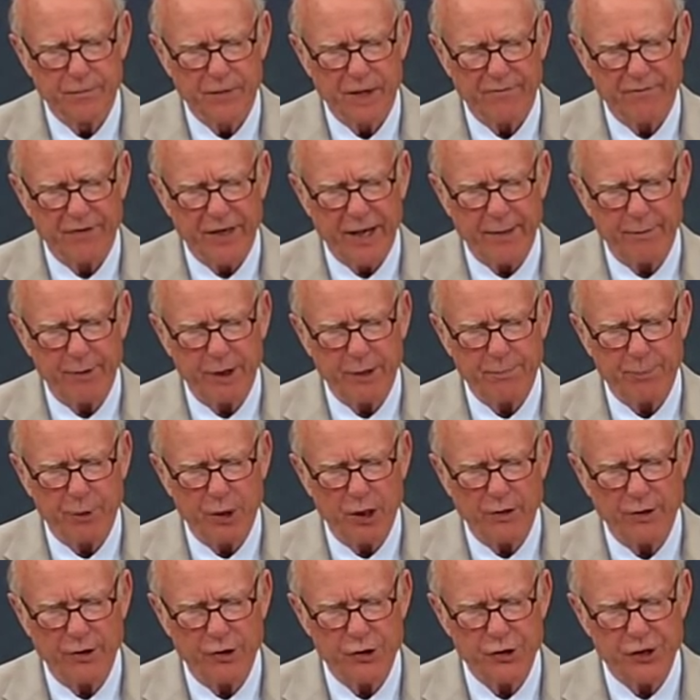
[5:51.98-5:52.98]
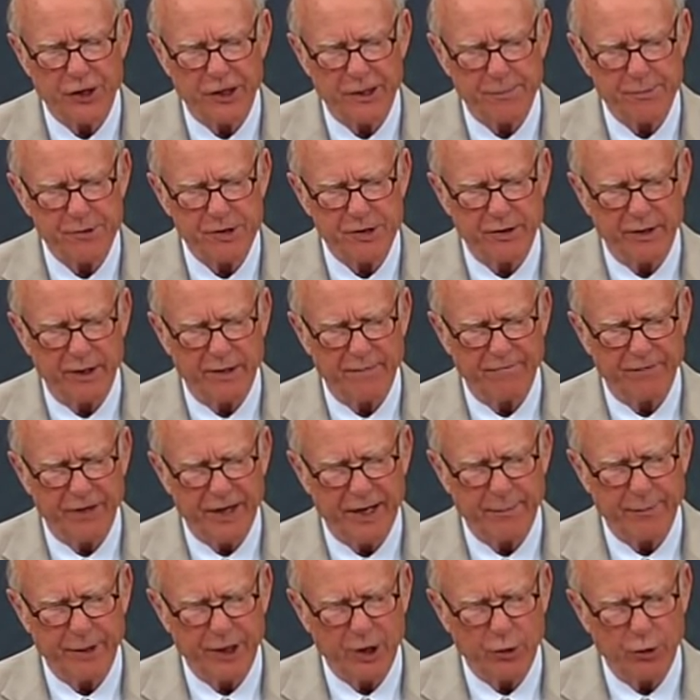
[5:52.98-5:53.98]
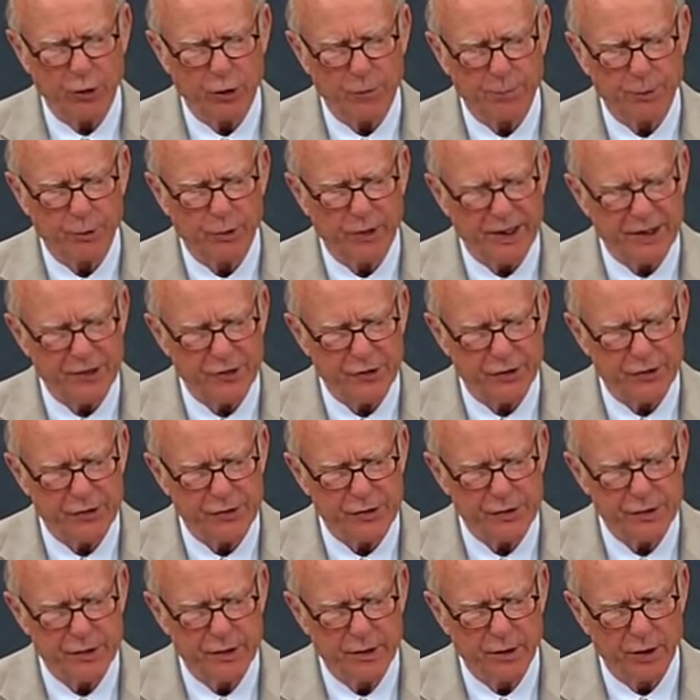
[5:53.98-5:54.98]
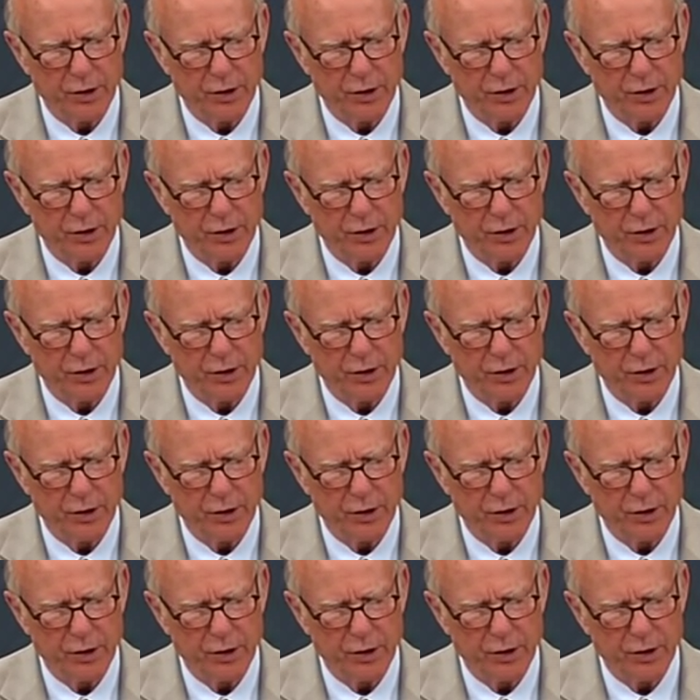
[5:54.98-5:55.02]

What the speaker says: family partnerships, and family corporations